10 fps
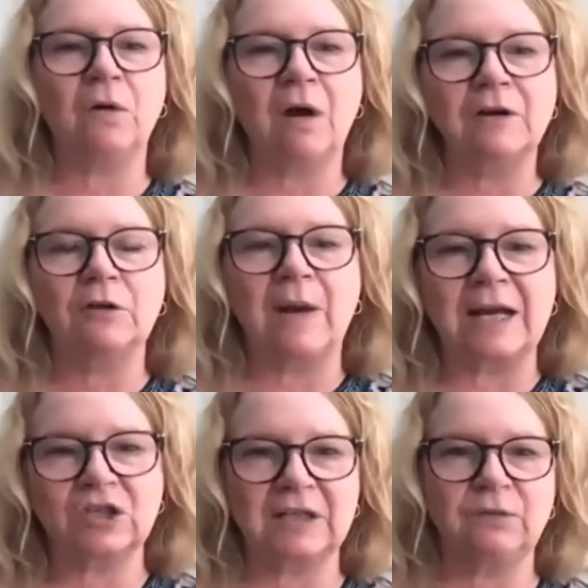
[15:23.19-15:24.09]
or are you
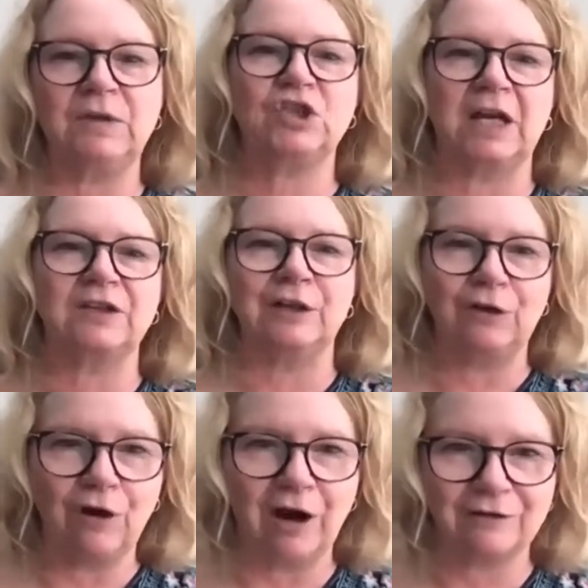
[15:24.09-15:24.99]
actually rejecting
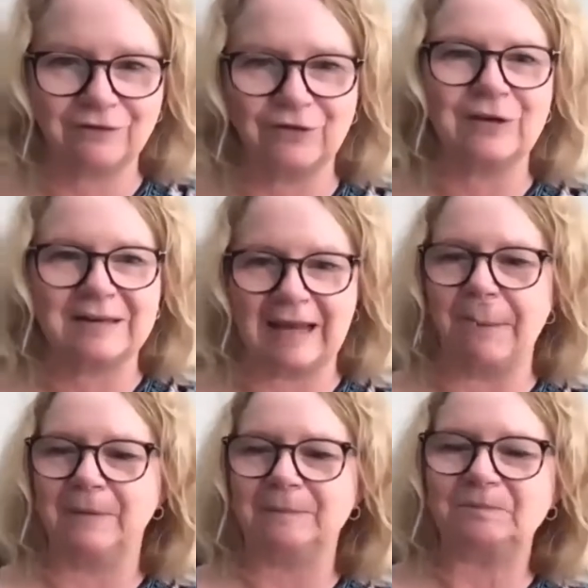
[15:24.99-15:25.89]
your heart, for
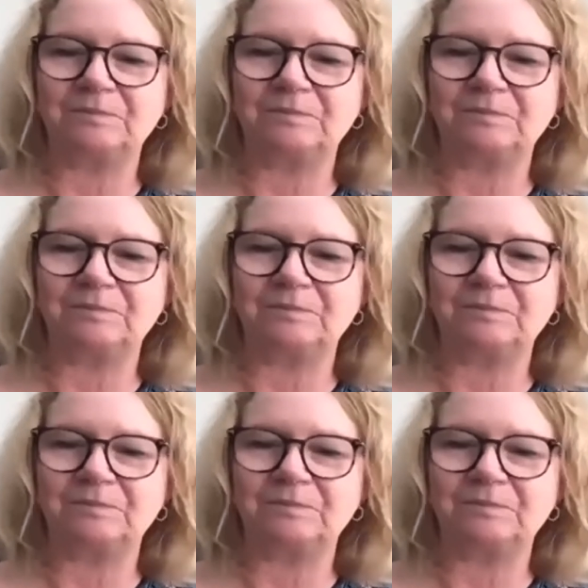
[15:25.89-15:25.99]
example.